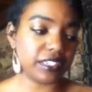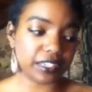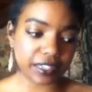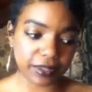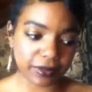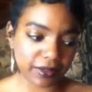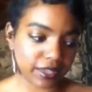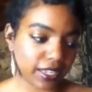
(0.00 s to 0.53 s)
you
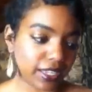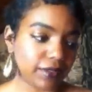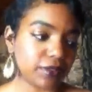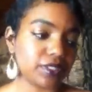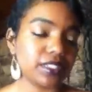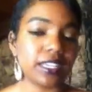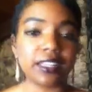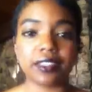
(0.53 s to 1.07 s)
know, I
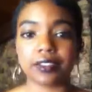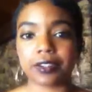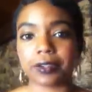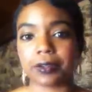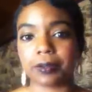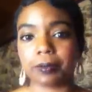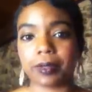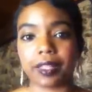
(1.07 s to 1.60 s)
was telling
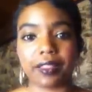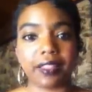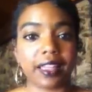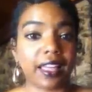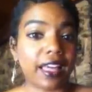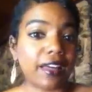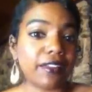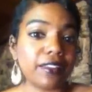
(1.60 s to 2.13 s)
her about
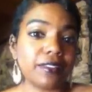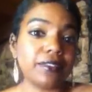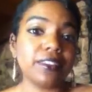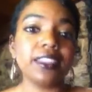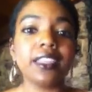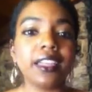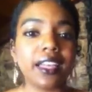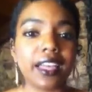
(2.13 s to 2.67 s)
how
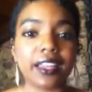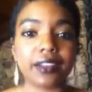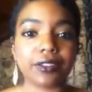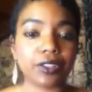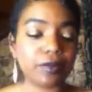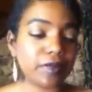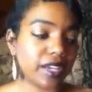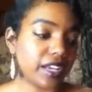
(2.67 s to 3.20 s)
I had
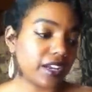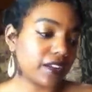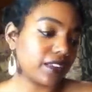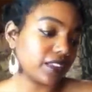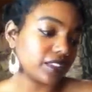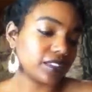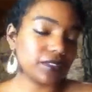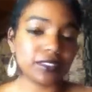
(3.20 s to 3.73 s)
grown my hair
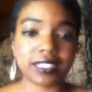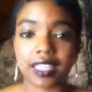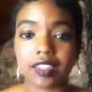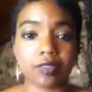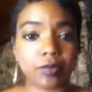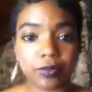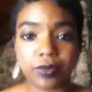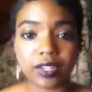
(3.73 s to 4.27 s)
out. She was
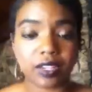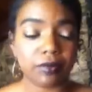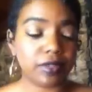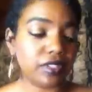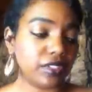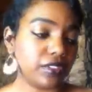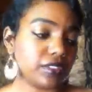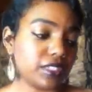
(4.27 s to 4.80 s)
asking me what I'd
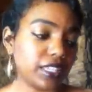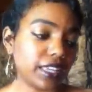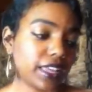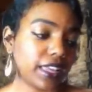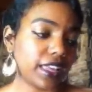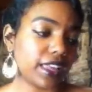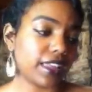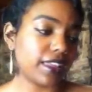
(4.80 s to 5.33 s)
been using,
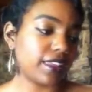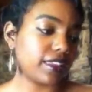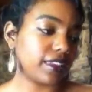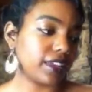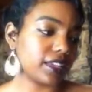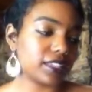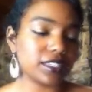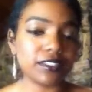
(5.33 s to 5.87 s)

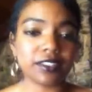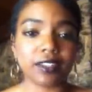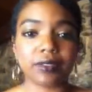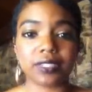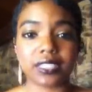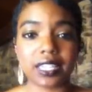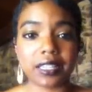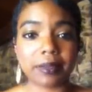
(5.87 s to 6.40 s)
and I told her I
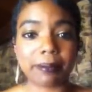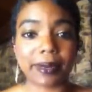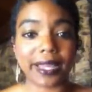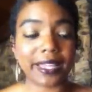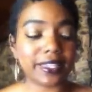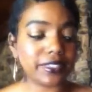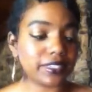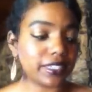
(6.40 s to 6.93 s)
was taking
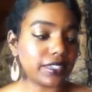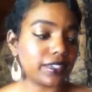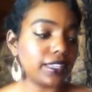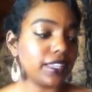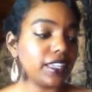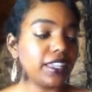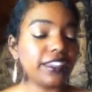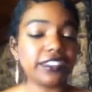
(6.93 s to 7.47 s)
biotin.
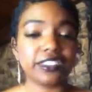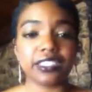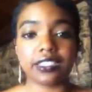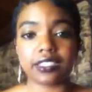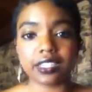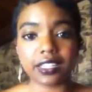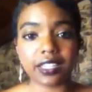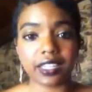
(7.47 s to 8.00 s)

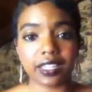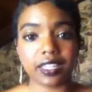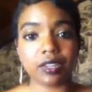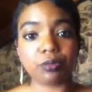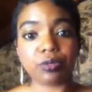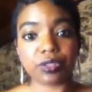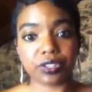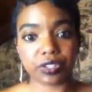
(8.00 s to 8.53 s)
She took it.
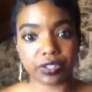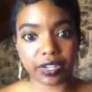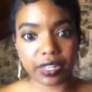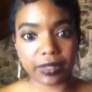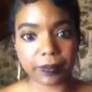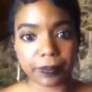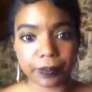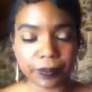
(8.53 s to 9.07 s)
It broke her
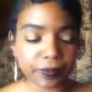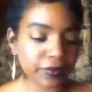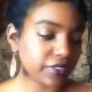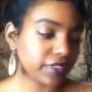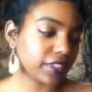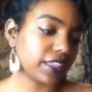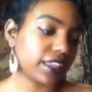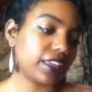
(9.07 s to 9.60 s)
out.
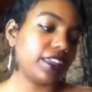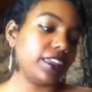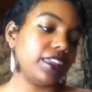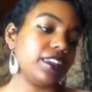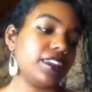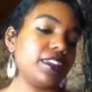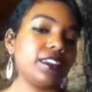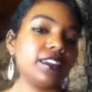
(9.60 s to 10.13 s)

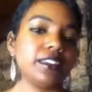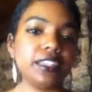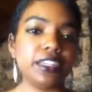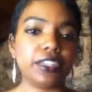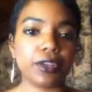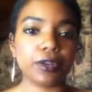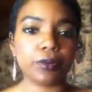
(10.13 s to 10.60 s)
And, you